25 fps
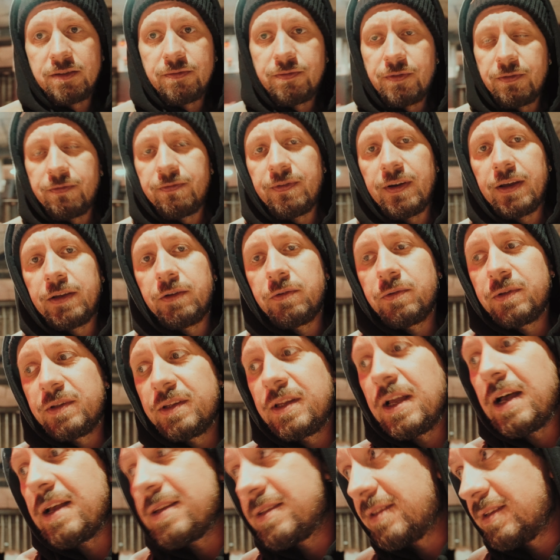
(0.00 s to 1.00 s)
of the venue
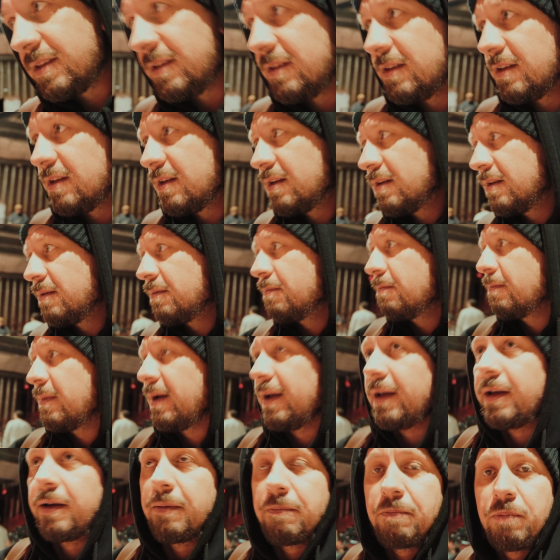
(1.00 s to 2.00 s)
doesn't
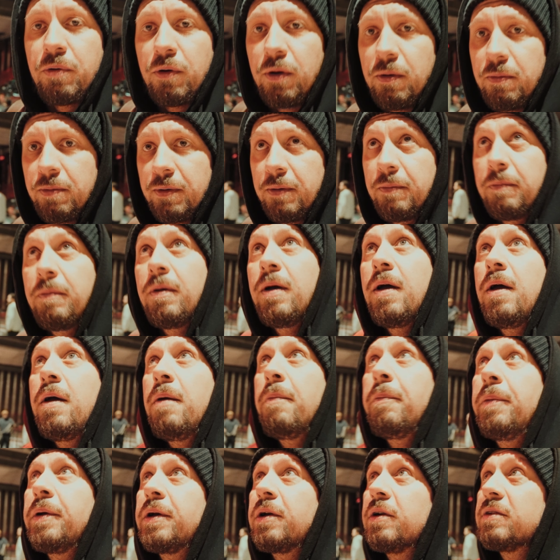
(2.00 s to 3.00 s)
make a problem
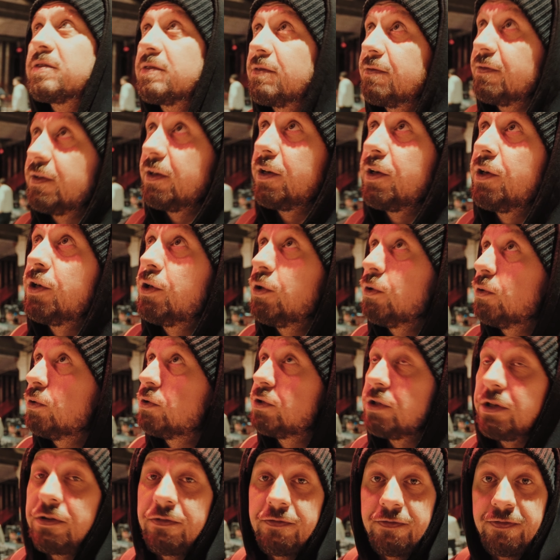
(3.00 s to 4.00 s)
because of the
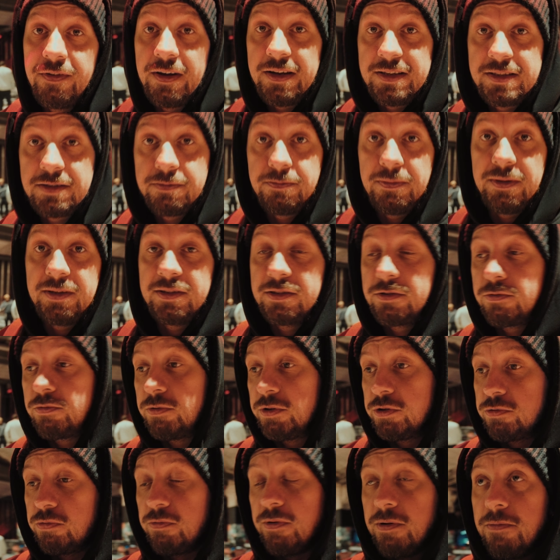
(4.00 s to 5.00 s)
huge investments
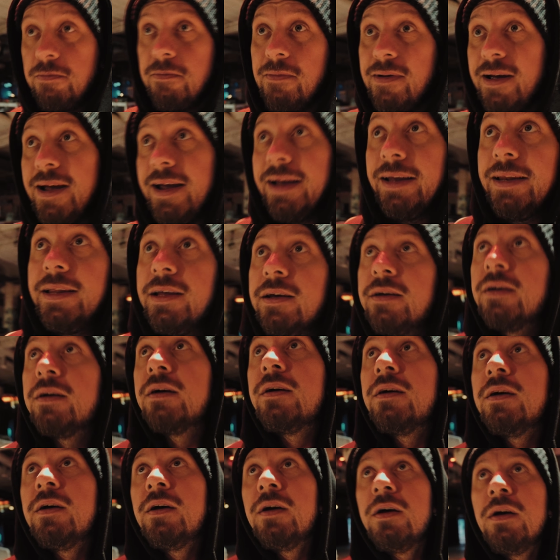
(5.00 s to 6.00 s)
which were made
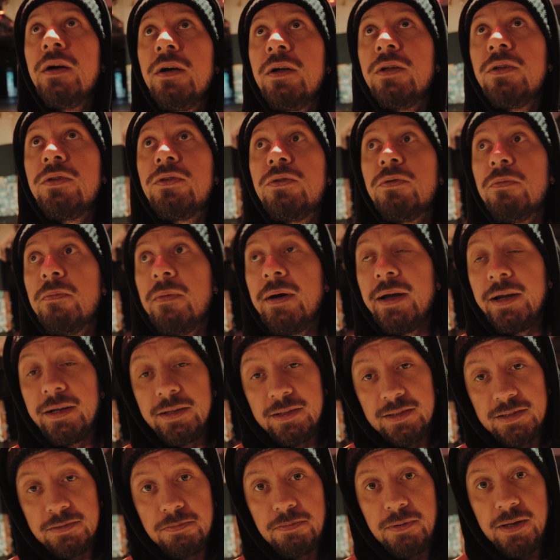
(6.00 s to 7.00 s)
to make
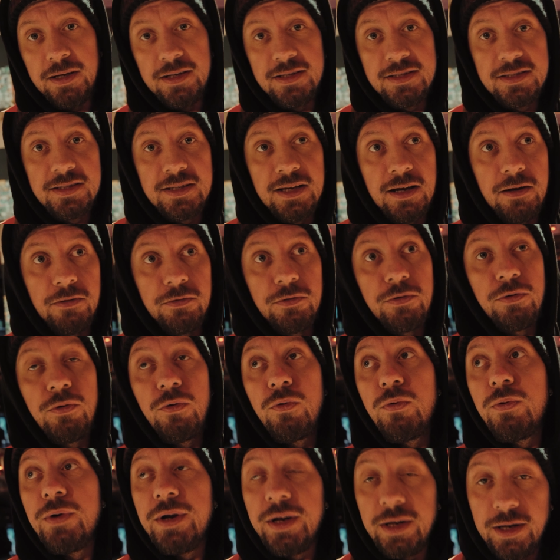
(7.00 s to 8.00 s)
this place sound
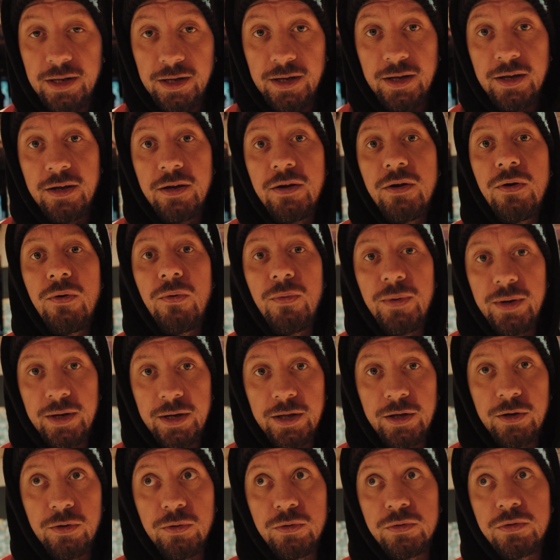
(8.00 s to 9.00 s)
really
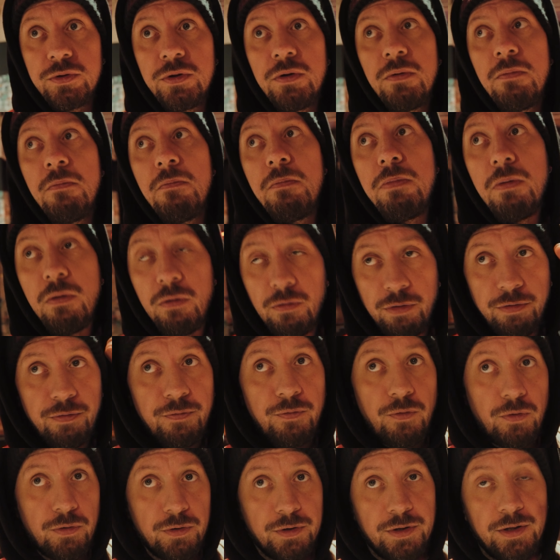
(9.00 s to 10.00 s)
good, both
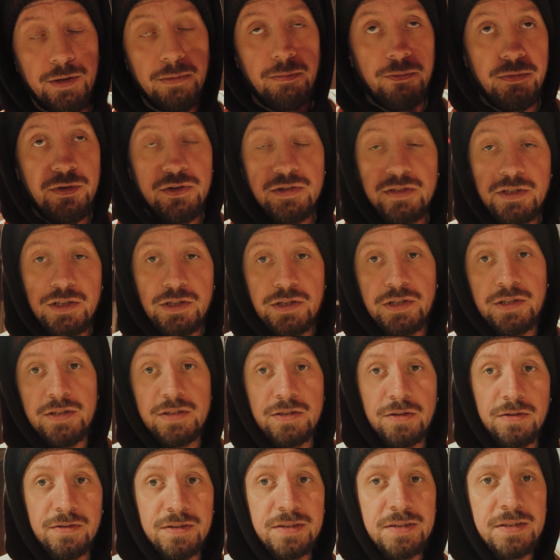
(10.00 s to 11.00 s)
for the musicians
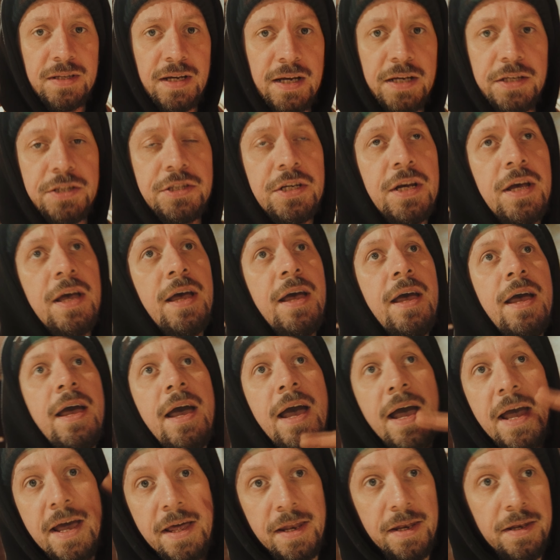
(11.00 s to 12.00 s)
on stage
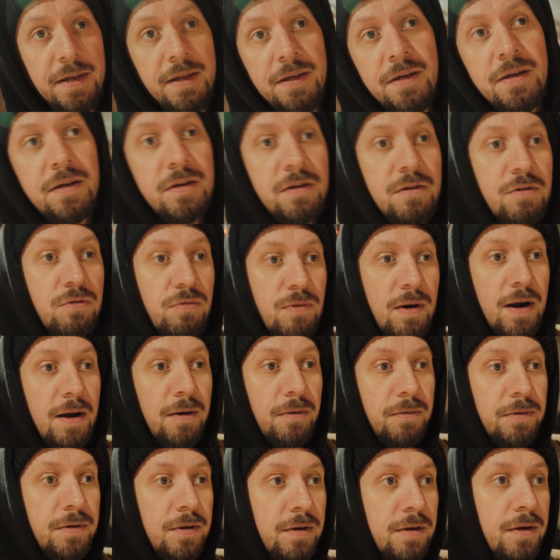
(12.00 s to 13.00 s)
and the
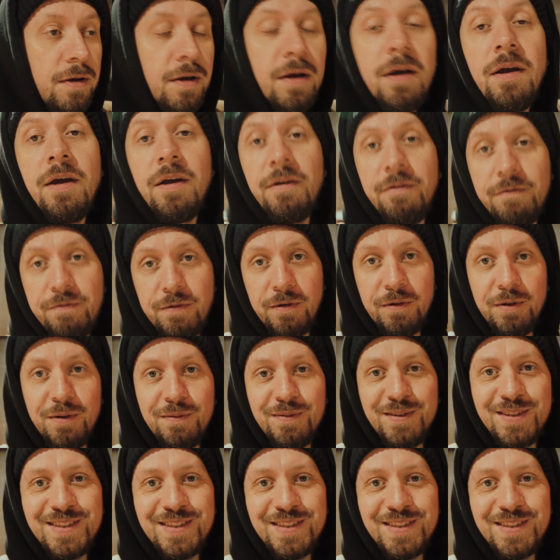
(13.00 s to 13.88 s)
crowd in front of the